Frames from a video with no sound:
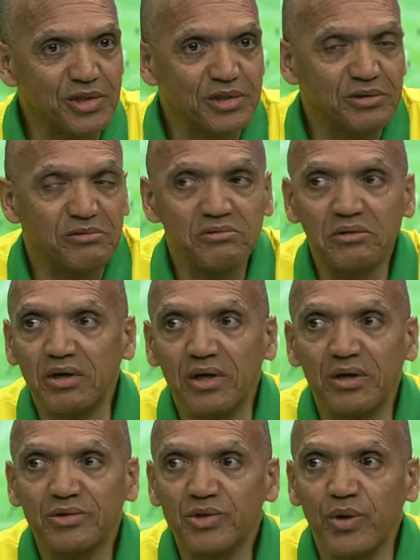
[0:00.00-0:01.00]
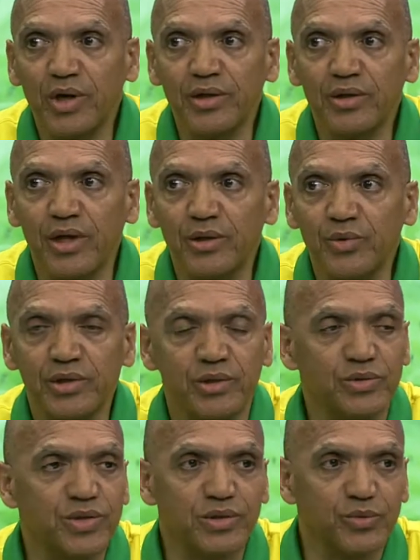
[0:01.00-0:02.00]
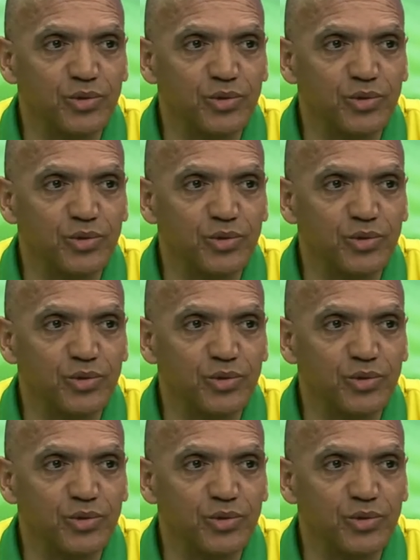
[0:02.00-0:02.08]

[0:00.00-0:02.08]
And uh, so I, I really don't think